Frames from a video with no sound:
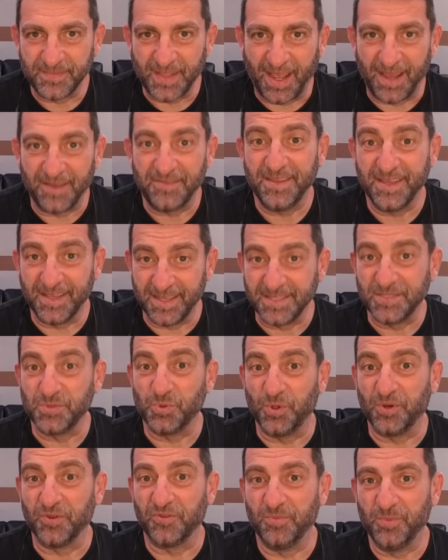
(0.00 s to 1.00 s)
I think it's
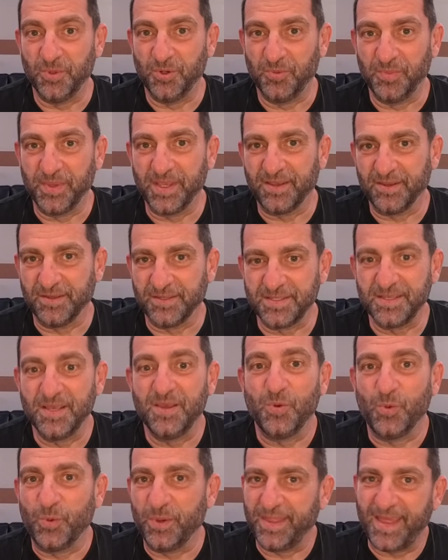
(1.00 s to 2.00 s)
worth more because
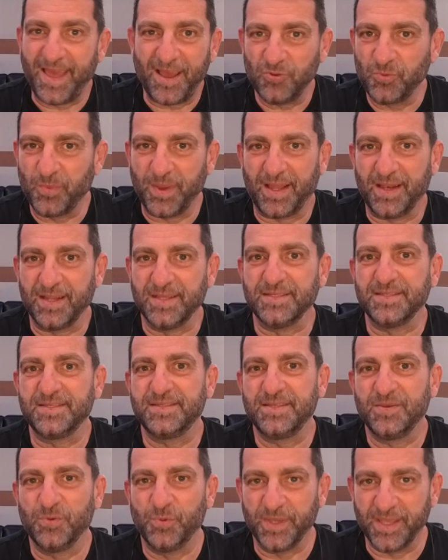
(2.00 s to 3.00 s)
without
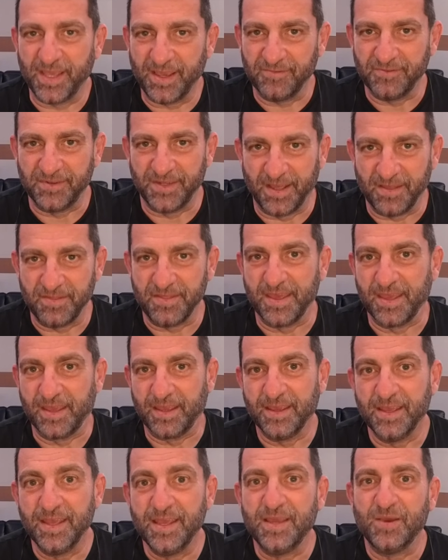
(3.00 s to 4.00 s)
balance, we have nothing.
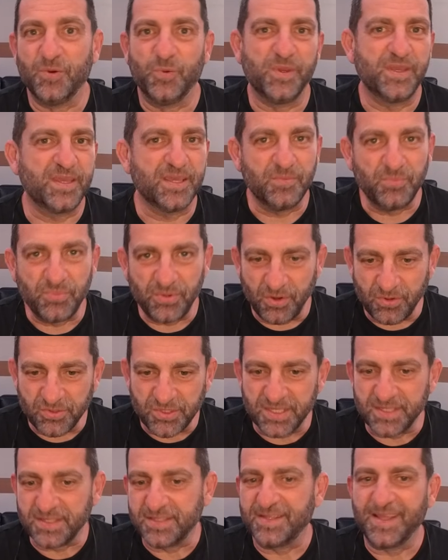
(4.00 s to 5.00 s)
We can
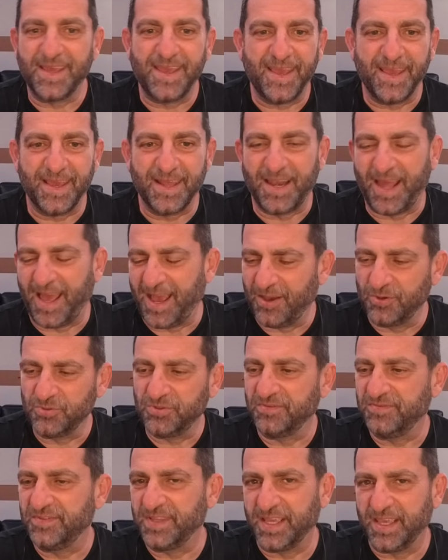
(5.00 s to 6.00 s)
process the hell out
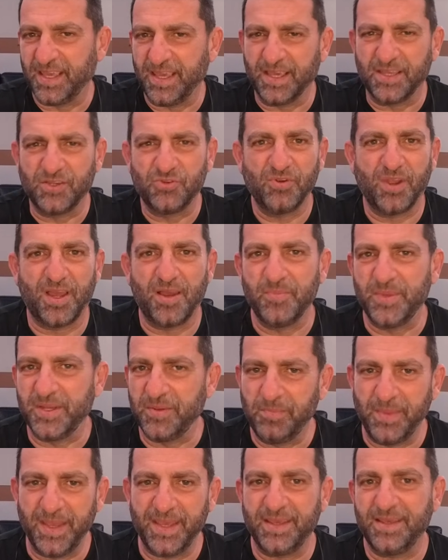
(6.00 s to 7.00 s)
of the kick drum
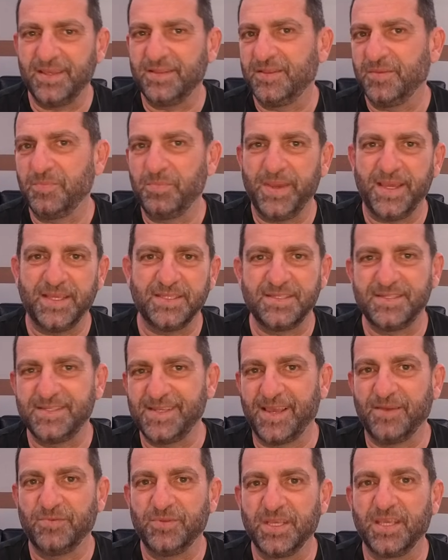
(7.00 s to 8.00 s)
and make it the best
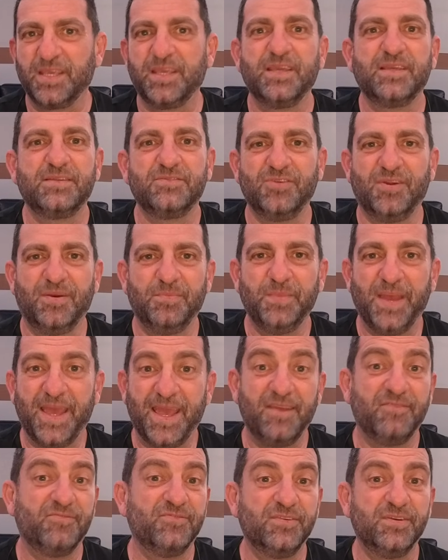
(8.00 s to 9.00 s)
sounding kick drum
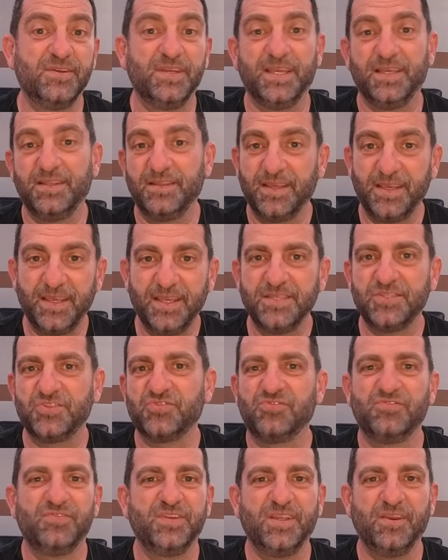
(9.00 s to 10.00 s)
ever in the
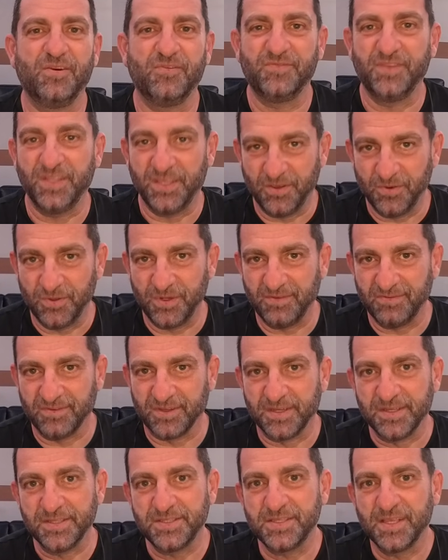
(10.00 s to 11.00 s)
history of the
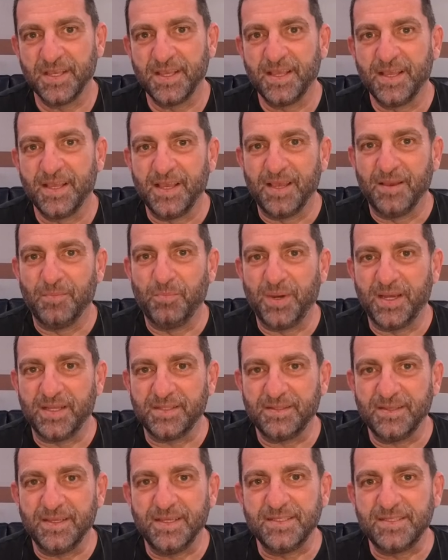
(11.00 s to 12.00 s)
universe,
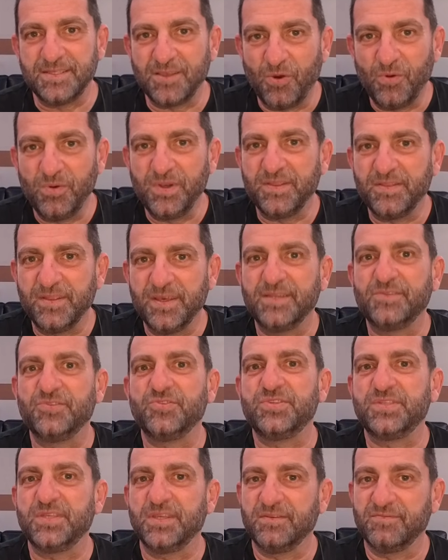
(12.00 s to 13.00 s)
but it's only there to
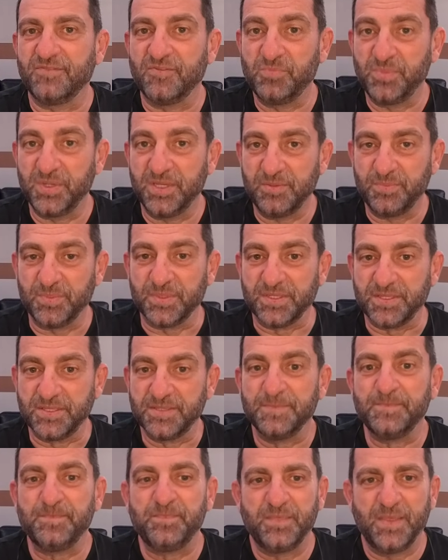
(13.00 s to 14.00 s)
serve a purpose.
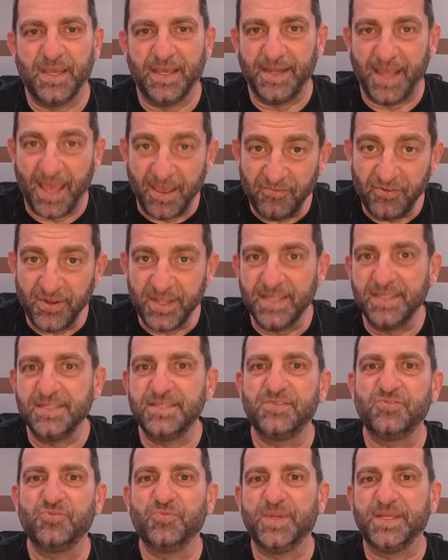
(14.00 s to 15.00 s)
And every
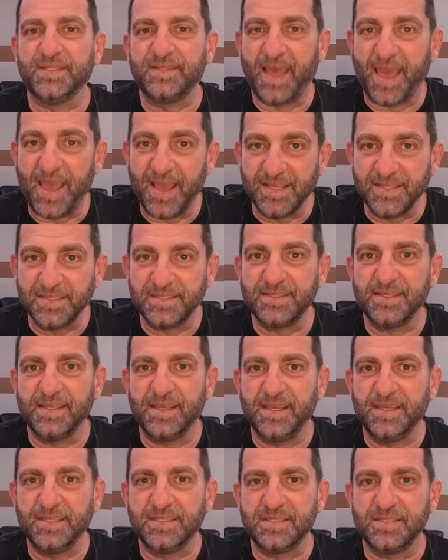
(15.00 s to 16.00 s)
instrument has
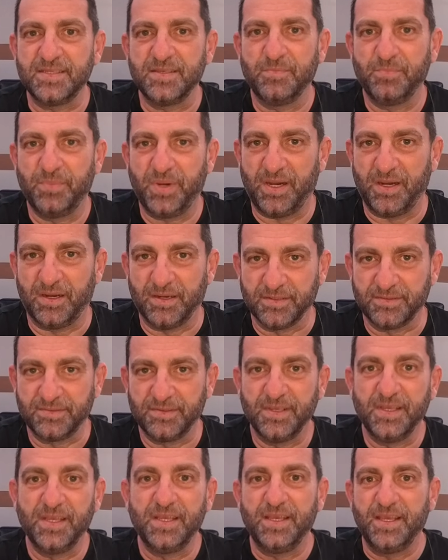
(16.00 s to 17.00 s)
its
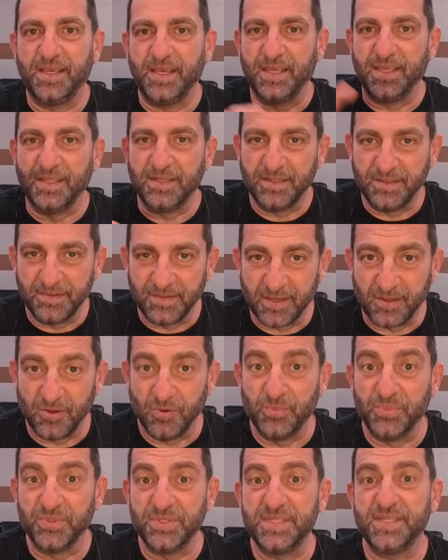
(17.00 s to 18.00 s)
part in the
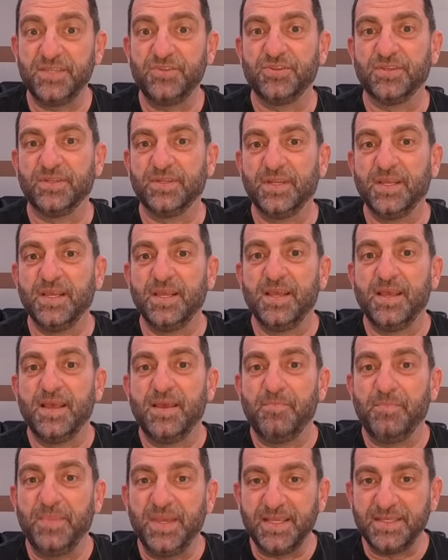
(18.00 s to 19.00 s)
composition.
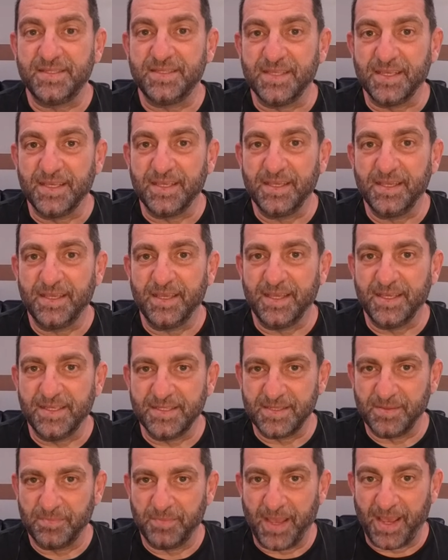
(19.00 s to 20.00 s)
Mixing
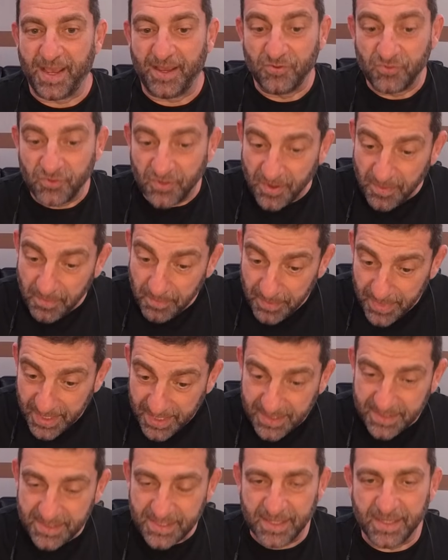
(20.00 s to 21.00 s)
is about
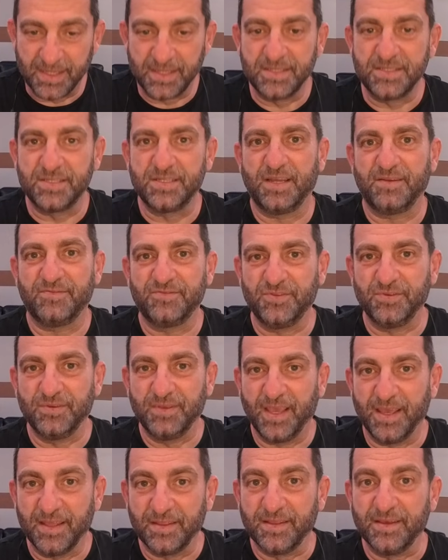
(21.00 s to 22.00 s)
mixing stuff
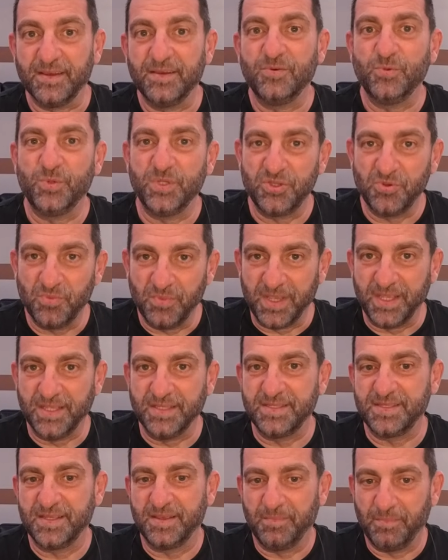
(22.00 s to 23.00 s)
together, which
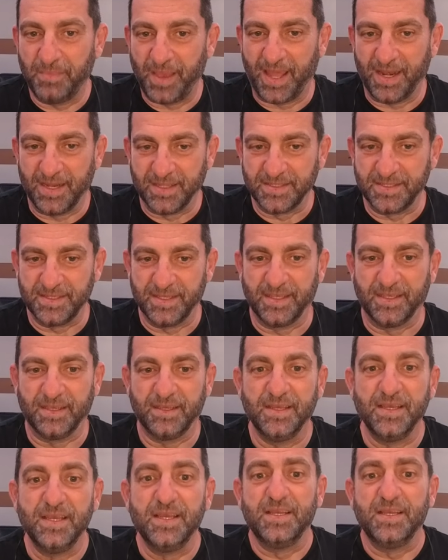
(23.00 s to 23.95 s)
means balancing.